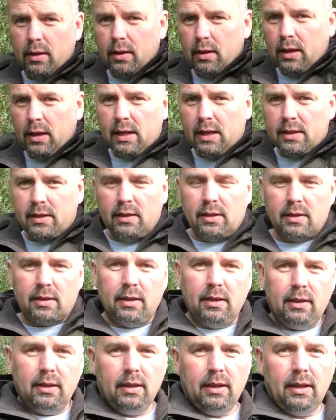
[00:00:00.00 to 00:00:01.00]
And as you can
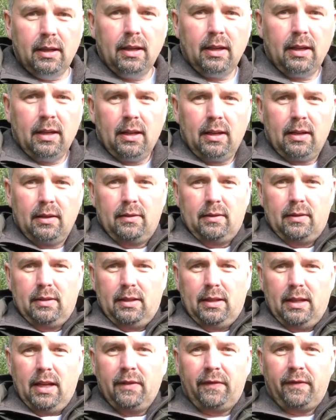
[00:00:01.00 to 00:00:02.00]
see,
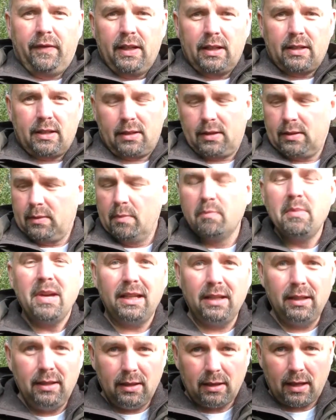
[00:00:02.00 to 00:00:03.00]
it fits
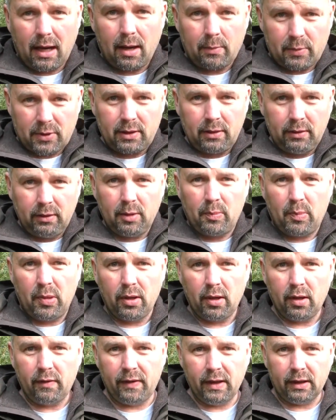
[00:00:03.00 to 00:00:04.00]
me absolutely
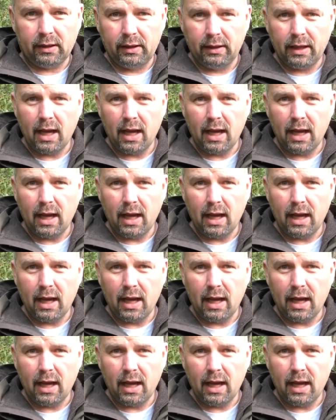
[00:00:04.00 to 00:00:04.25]
perfectly.